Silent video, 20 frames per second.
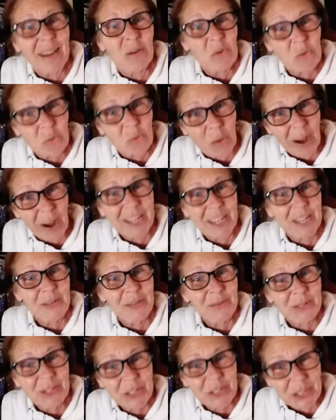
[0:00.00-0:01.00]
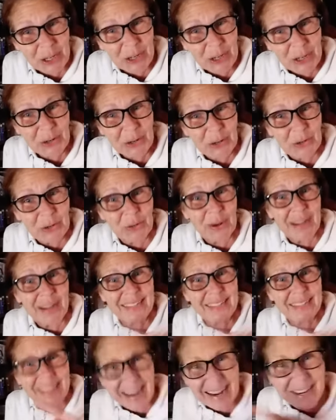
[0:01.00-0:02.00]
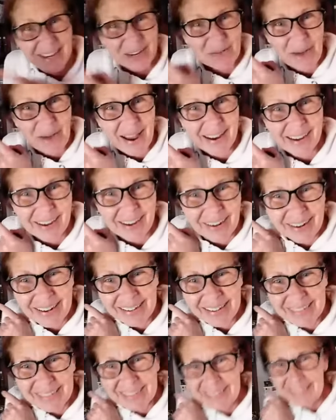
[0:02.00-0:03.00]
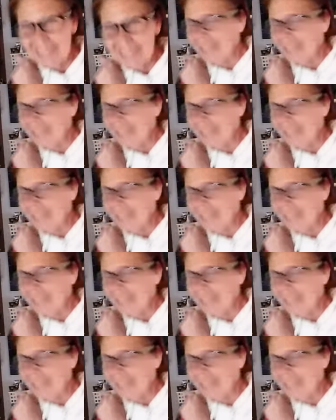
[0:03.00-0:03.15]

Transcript: and what you do. Take it away, so, girl.